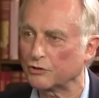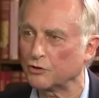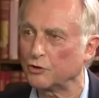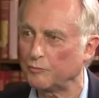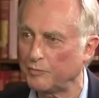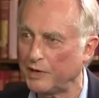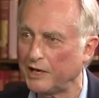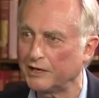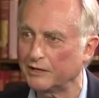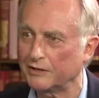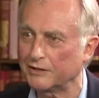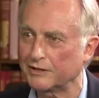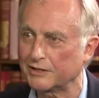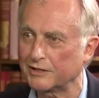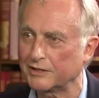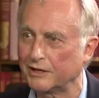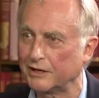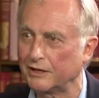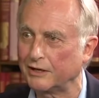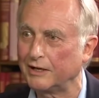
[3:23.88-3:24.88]
your
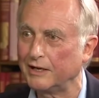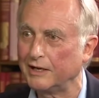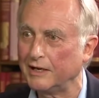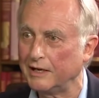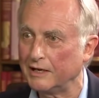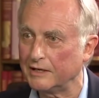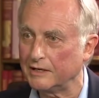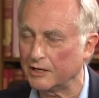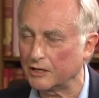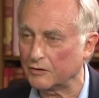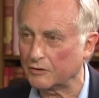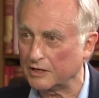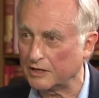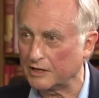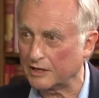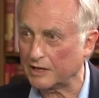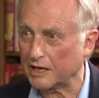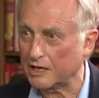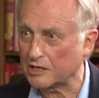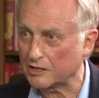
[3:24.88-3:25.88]
parents are. And yet,
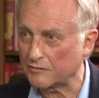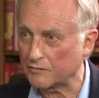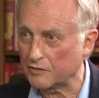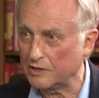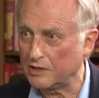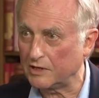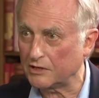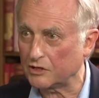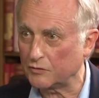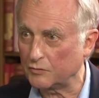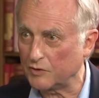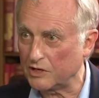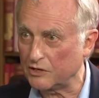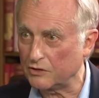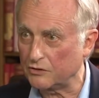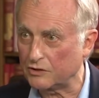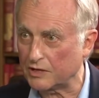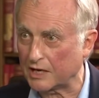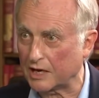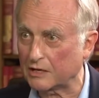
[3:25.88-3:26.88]
in the case of religion, we
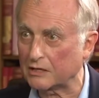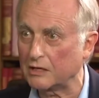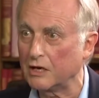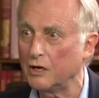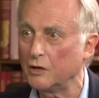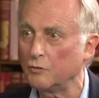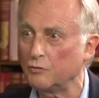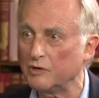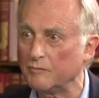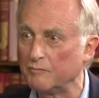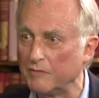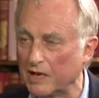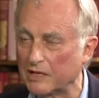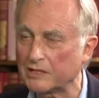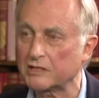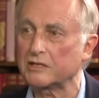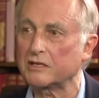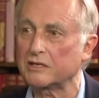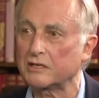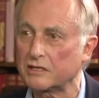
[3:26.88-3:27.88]
do that. We
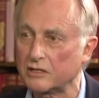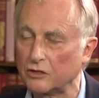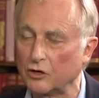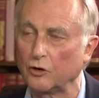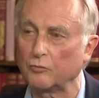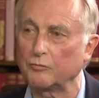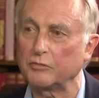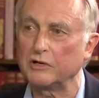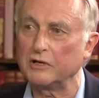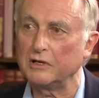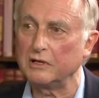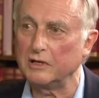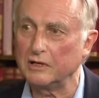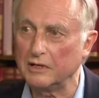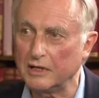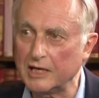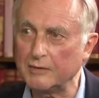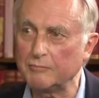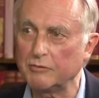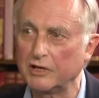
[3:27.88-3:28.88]
must stop
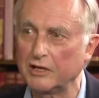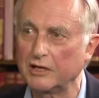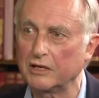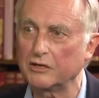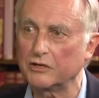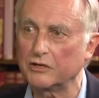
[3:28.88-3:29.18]
labelling